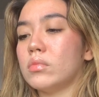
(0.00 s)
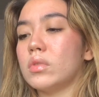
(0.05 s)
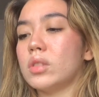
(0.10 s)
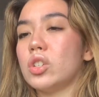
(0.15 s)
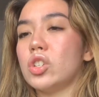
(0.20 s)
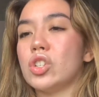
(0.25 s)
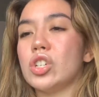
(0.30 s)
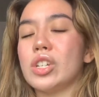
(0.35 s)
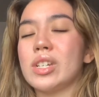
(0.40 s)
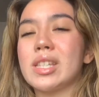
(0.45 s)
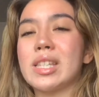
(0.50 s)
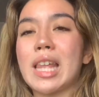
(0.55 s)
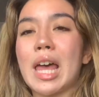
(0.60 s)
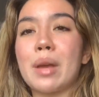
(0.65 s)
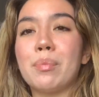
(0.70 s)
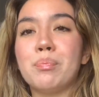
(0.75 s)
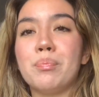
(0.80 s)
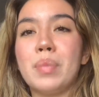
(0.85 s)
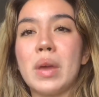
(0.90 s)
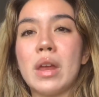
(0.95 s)
just like
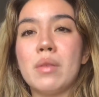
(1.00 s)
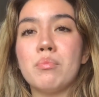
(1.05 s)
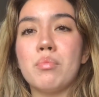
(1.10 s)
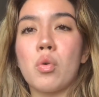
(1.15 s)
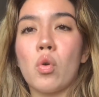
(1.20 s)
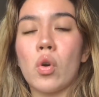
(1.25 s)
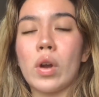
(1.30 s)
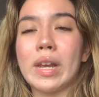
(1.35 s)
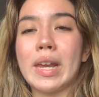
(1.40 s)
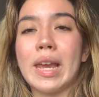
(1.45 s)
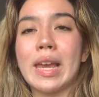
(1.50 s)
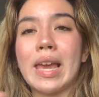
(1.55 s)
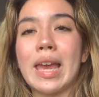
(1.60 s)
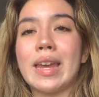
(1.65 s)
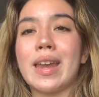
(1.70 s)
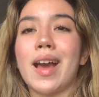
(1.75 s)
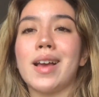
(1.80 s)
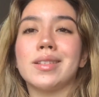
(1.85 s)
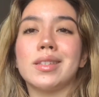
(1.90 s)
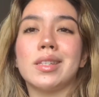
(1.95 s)
pinpointing and
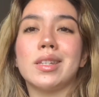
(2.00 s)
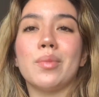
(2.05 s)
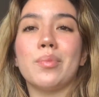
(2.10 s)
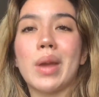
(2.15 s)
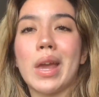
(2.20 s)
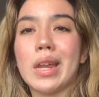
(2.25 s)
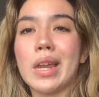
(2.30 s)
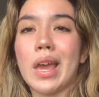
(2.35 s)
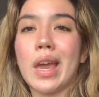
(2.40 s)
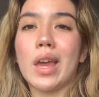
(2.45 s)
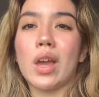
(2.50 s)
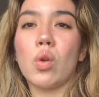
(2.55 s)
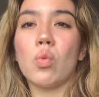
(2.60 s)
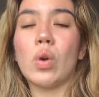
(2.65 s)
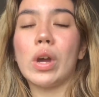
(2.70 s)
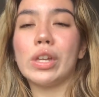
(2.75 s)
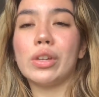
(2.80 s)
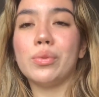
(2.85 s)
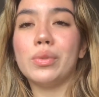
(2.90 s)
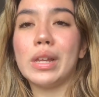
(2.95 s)
estimating
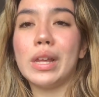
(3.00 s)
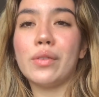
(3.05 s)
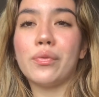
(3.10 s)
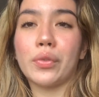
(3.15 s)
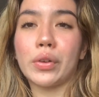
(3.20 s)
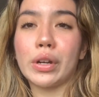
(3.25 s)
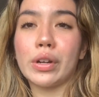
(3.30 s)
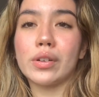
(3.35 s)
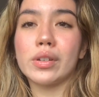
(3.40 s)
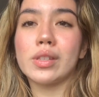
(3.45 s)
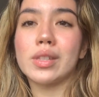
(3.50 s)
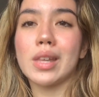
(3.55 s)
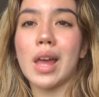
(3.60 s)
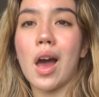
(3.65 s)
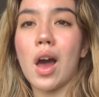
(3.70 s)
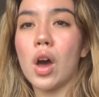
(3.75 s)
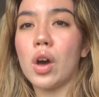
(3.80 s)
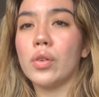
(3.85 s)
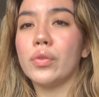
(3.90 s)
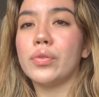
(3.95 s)
what you need for
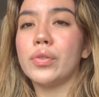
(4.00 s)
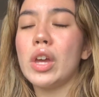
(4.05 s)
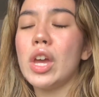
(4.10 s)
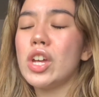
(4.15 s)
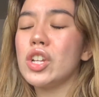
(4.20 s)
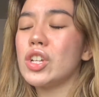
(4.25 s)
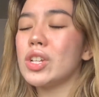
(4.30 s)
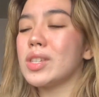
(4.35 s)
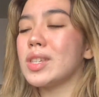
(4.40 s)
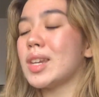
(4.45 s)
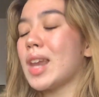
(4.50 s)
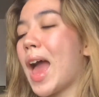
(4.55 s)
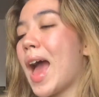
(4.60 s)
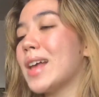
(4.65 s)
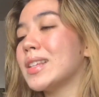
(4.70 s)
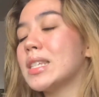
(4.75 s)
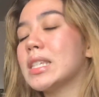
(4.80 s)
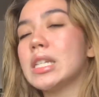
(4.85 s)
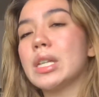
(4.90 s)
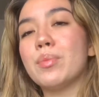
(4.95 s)
yourself. Just an
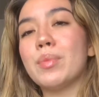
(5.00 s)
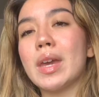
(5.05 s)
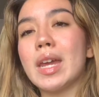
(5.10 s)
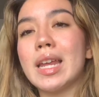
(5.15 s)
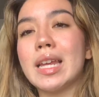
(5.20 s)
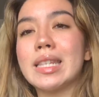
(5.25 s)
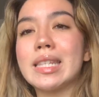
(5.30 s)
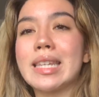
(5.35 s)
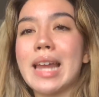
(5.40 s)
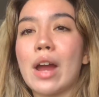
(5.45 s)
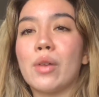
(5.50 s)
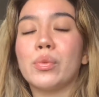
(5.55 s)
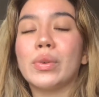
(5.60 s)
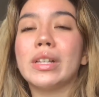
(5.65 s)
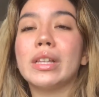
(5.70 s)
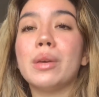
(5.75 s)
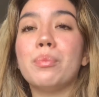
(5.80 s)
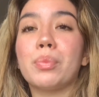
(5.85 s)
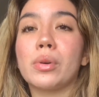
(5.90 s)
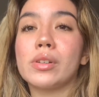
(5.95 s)
estimate. It's not
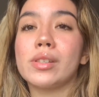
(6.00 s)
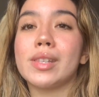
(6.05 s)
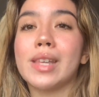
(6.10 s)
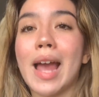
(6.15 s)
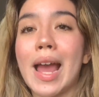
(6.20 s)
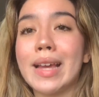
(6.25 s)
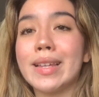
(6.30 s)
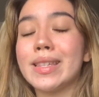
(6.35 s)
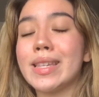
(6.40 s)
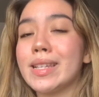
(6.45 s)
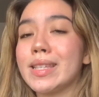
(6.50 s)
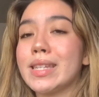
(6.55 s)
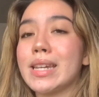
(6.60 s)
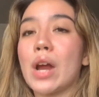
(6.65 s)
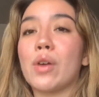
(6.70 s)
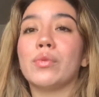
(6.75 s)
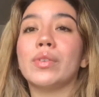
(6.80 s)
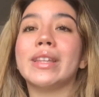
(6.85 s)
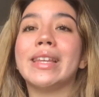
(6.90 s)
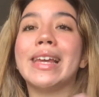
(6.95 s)
really precise. It's
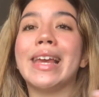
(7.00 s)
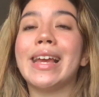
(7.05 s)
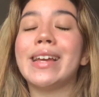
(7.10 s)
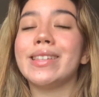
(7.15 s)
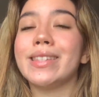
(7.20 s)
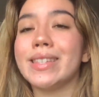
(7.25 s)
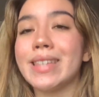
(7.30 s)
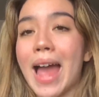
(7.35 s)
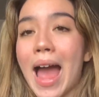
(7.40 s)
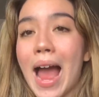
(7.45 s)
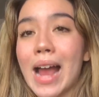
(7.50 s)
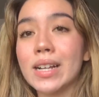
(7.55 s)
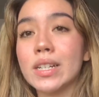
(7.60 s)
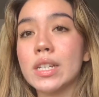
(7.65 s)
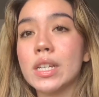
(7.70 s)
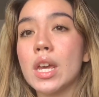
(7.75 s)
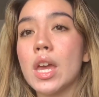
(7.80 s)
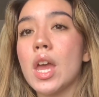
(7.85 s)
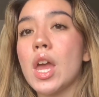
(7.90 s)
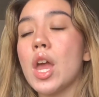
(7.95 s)
not really exact,
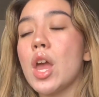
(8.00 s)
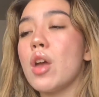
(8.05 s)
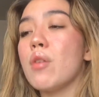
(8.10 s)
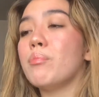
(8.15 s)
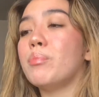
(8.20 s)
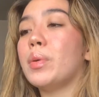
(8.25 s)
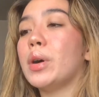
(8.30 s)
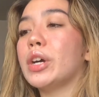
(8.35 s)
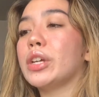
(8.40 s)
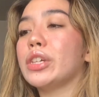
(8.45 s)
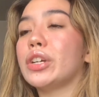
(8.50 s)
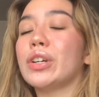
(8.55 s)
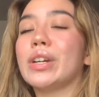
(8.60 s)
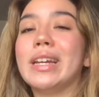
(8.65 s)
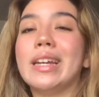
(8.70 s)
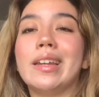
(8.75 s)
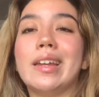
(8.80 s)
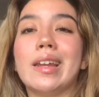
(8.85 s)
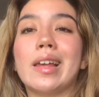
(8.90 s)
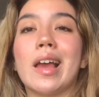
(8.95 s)
but you're
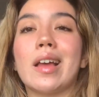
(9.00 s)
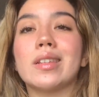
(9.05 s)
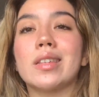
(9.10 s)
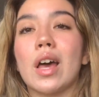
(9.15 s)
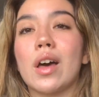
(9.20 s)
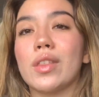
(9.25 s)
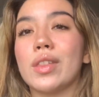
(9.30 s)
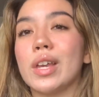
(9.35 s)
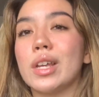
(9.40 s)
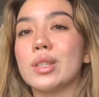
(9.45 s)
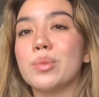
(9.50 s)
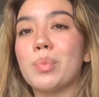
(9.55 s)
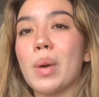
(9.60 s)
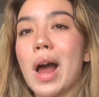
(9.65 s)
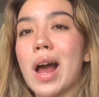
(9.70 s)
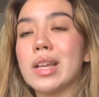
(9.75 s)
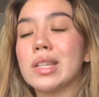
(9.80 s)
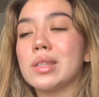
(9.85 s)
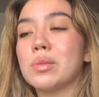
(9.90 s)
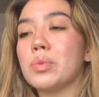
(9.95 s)
eating as healthy as
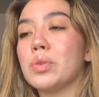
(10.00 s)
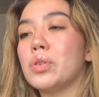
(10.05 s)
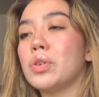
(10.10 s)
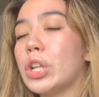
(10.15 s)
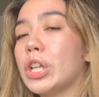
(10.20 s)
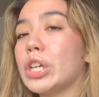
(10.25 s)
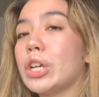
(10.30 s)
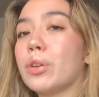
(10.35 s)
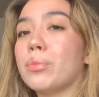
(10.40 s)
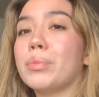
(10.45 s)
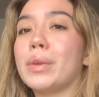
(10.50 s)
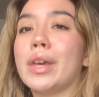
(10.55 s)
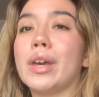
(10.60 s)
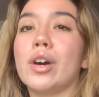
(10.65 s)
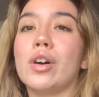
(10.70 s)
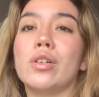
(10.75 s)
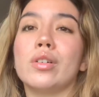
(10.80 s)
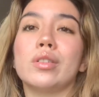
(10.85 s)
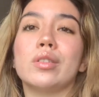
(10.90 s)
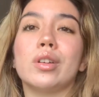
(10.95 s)
possible in your
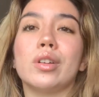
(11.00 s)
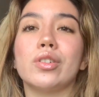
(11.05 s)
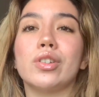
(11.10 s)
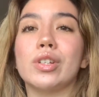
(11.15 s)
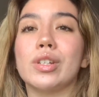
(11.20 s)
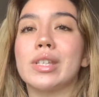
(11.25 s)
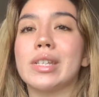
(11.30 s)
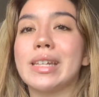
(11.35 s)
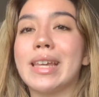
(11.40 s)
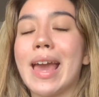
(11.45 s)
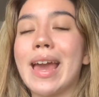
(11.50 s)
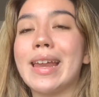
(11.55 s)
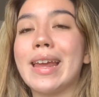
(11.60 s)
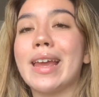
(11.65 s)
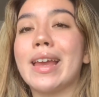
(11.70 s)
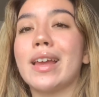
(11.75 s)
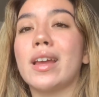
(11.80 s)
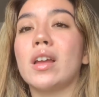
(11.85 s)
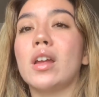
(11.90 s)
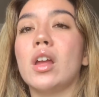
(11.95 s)
meals. You're just
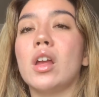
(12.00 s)
getting